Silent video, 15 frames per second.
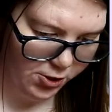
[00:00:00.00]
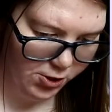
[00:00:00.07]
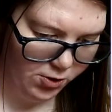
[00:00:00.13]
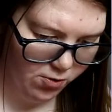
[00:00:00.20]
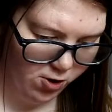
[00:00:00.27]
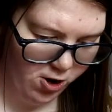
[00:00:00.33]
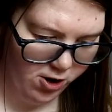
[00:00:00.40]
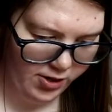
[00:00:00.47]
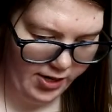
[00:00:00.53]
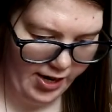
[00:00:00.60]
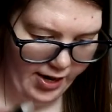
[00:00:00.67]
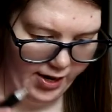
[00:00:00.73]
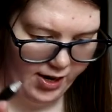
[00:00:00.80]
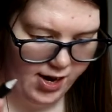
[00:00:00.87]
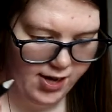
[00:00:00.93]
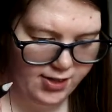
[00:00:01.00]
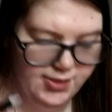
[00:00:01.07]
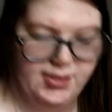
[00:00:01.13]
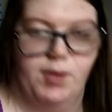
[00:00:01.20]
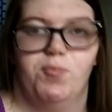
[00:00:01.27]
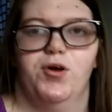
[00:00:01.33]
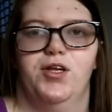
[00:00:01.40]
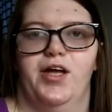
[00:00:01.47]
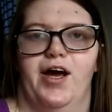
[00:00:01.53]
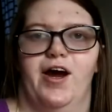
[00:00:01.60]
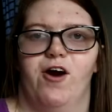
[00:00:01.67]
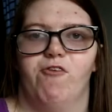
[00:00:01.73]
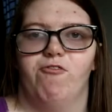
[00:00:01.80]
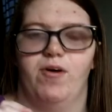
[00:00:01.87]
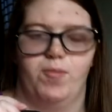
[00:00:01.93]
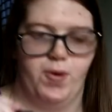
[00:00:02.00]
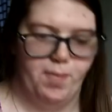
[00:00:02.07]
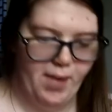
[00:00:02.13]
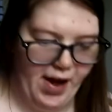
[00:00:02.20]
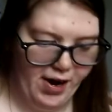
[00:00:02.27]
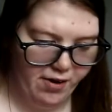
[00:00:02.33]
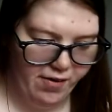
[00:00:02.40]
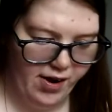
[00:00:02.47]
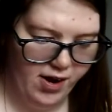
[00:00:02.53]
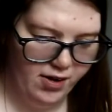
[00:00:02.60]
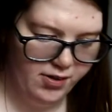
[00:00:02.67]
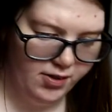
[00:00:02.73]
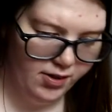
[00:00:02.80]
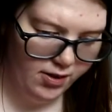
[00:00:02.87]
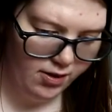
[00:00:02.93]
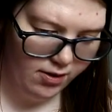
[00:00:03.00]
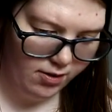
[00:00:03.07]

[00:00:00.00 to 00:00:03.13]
you are on a separate layer from your background.